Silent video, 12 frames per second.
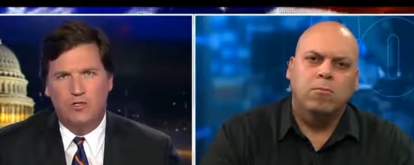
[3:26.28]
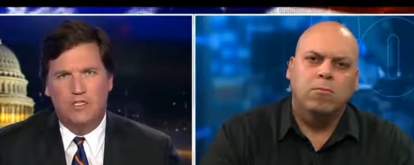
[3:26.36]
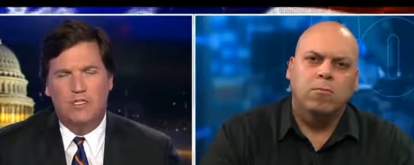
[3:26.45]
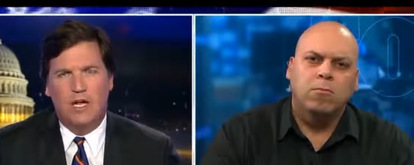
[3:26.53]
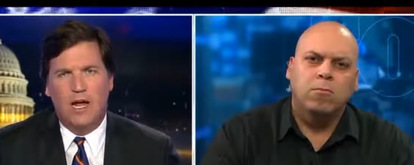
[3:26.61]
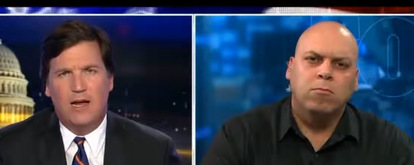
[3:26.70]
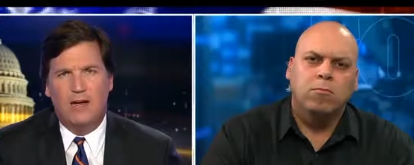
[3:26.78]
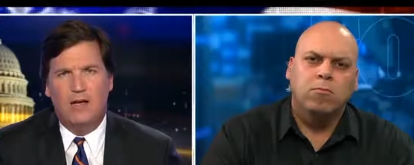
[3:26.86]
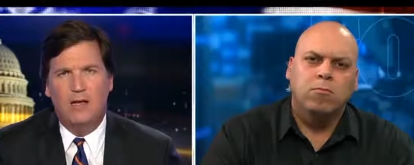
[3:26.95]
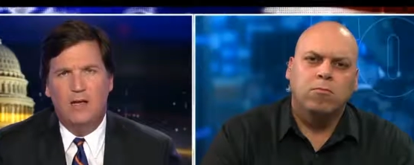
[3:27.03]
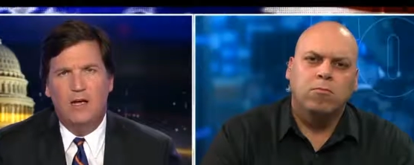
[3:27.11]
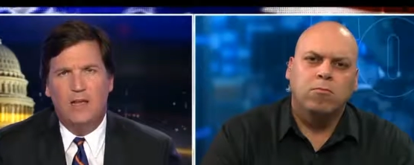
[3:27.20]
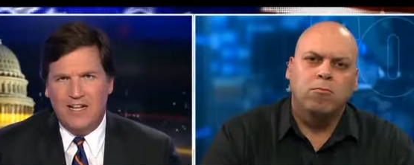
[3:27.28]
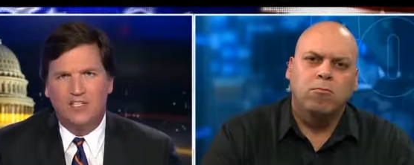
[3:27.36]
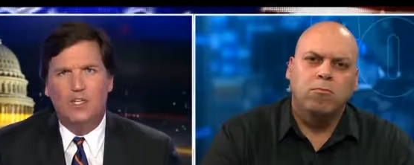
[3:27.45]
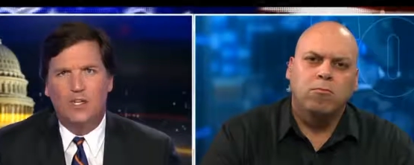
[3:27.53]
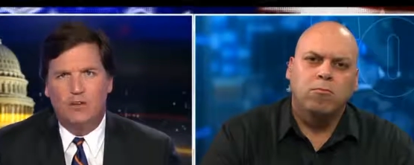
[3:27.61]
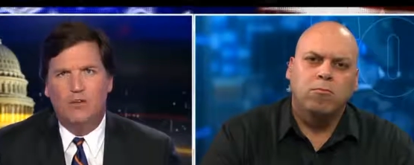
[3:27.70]
Speaker 1: society? And that's
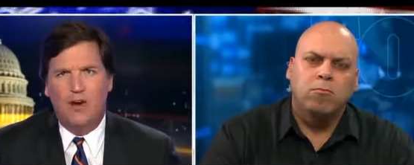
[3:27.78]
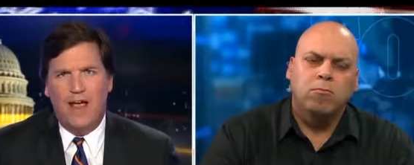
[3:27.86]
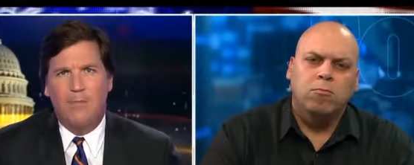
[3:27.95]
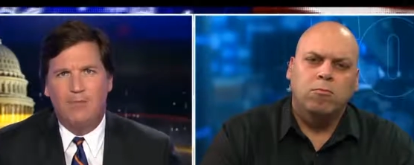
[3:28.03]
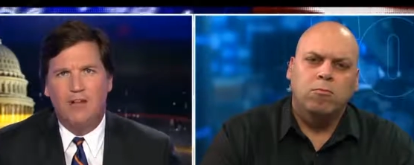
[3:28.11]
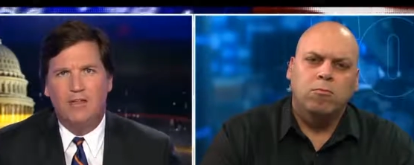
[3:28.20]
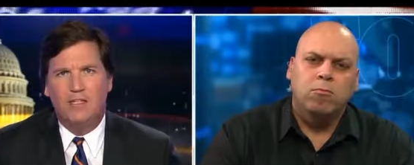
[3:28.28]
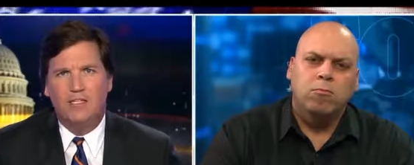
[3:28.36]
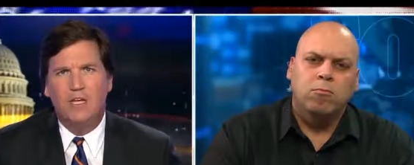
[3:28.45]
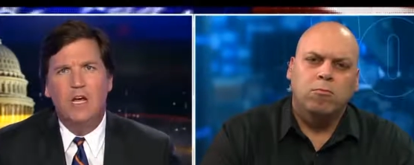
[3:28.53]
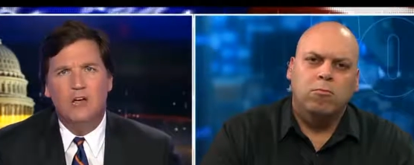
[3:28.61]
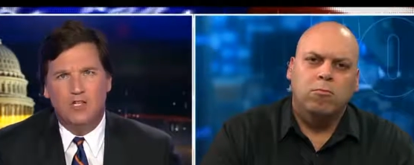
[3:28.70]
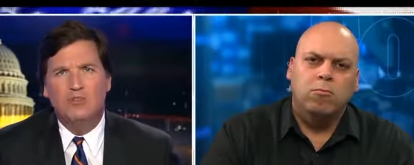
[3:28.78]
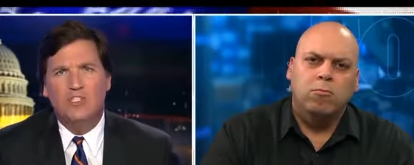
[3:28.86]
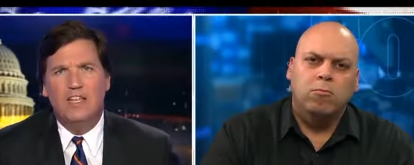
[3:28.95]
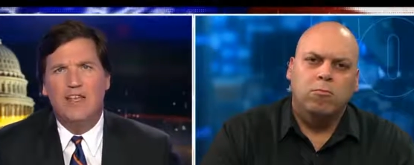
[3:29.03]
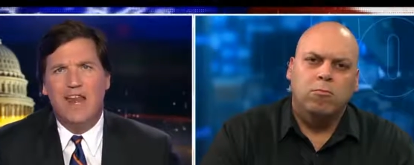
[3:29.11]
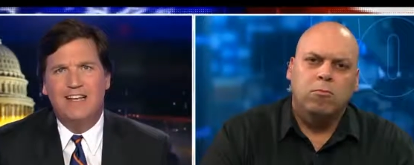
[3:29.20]
clearly what happened in this case. Do you
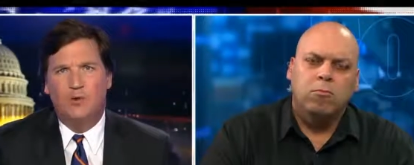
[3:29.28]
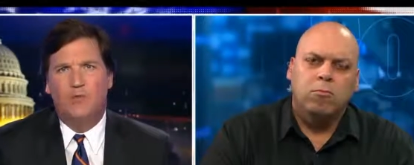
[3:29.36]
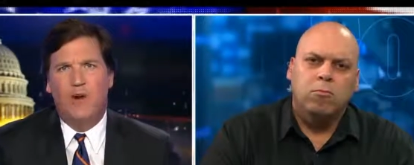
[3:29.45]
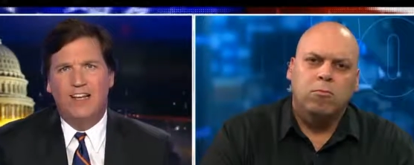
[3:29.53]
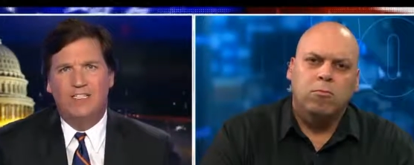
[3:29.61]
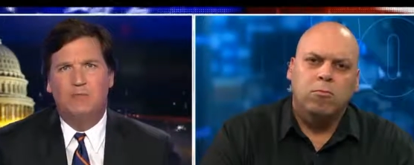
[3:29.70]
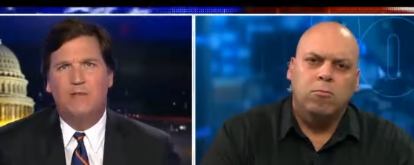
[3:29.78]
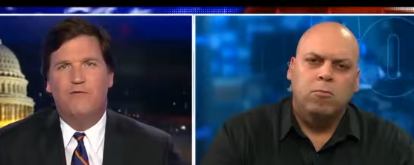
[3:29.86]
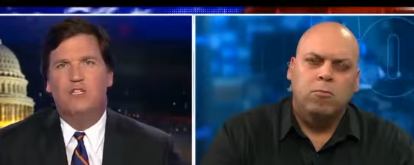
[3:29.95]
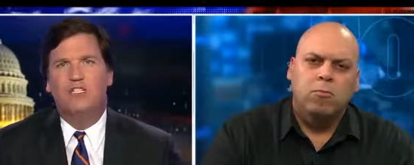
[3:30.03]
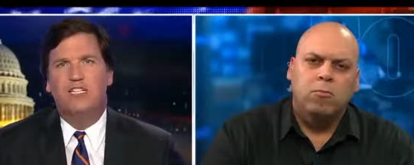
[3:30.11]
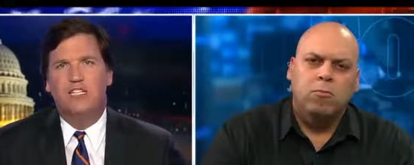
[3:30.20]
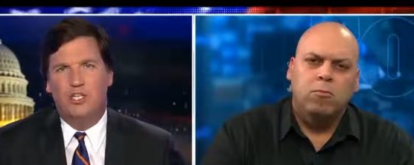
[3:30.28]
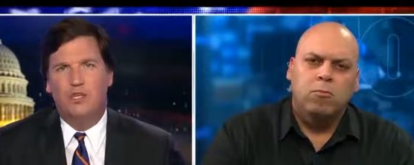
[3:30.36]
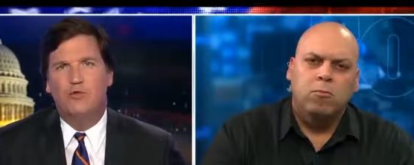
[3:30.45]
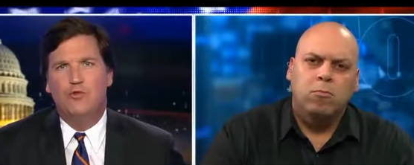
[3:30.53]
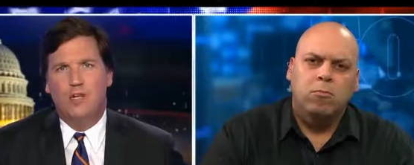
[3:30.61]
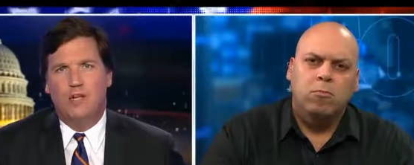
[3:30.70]
see that as a recipe for
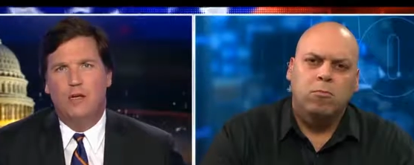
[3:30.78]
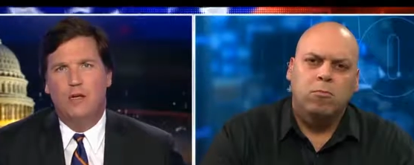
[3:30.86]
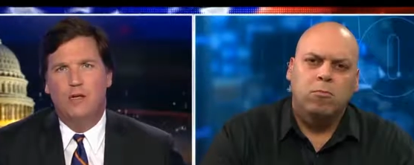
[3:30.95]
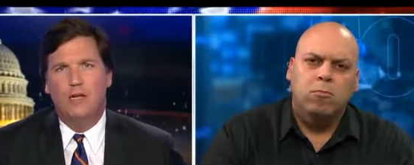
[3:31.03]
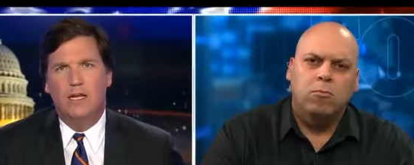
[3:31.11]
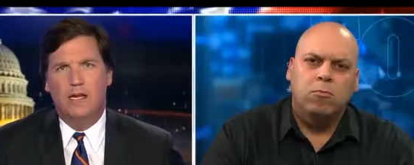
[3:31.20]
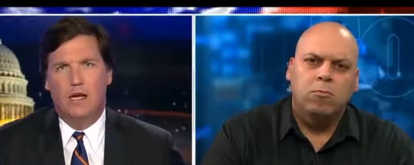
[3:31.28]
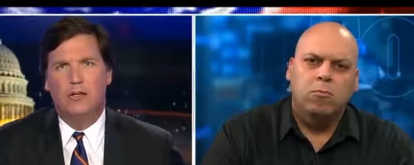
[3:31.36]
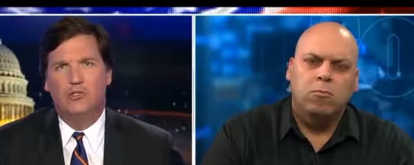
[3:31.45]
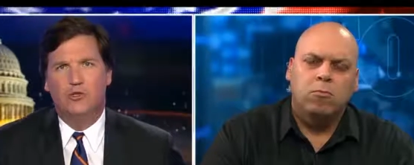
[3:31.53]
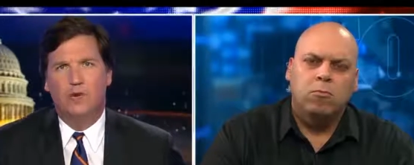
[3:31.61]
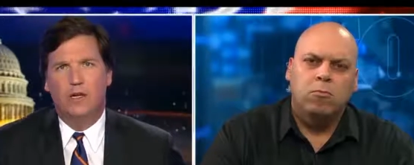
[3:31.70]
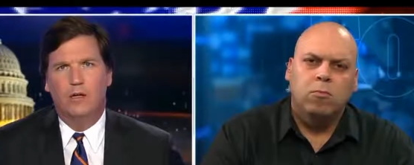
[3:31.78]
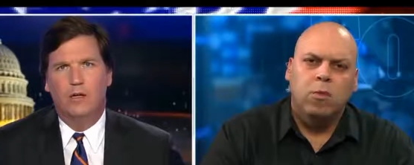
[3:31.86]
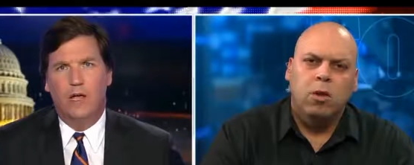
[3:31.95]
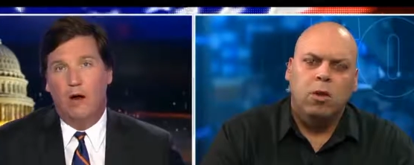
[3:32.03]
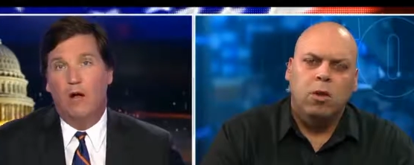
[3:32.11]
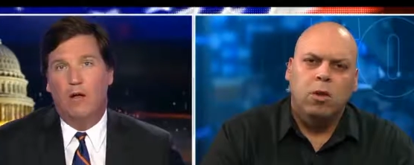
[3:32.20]
disunion in a country
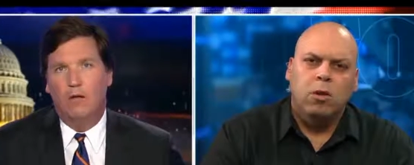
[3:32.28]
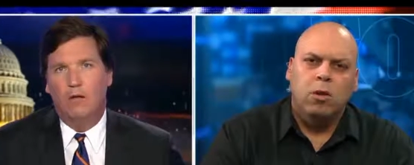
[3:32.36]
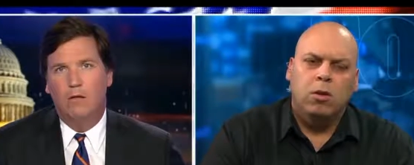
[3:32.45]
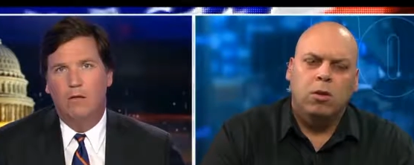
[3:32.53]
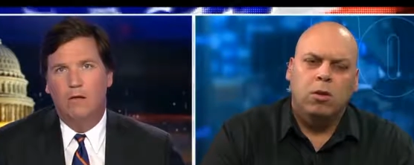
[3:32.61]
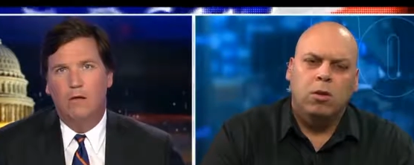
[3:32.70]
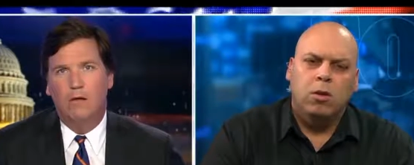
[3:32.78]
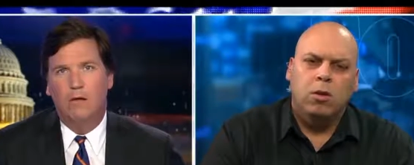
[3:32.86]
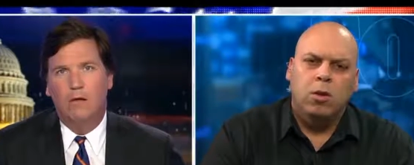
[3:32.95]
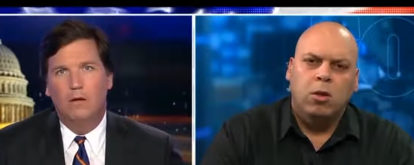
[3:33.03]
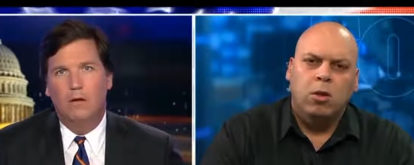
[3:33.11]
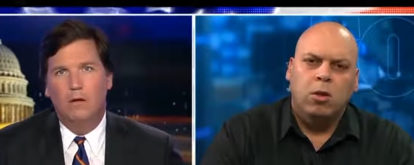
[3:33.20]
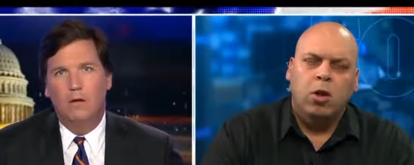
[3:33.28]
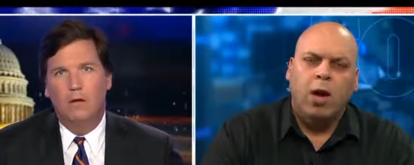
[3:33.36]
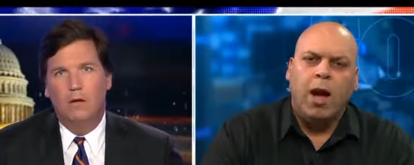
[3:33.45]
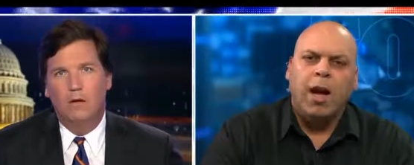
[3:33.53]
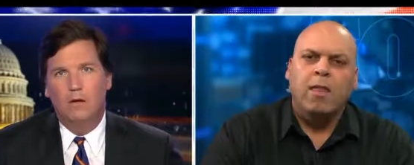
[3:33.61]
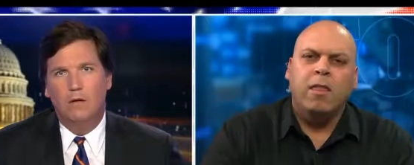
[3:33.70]
Speaker 2: at all?
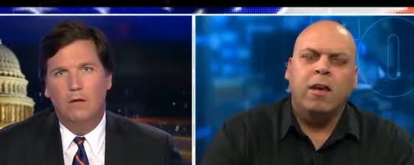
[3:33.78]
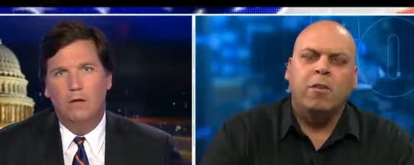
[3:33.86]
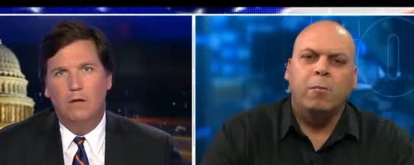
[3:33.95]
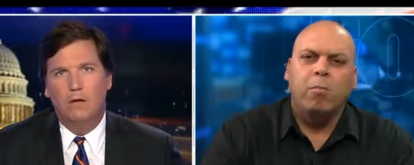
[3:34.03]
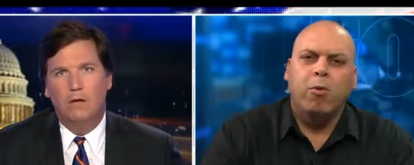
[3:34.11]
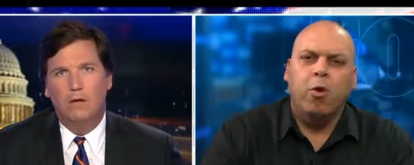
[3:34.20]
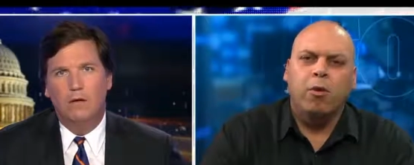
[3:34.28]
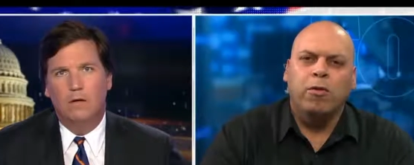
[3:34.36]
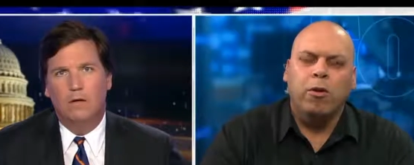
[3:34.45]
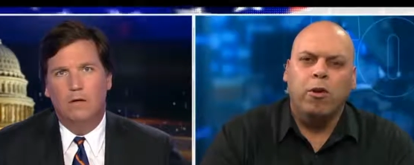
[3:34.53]
Look, I think it's important to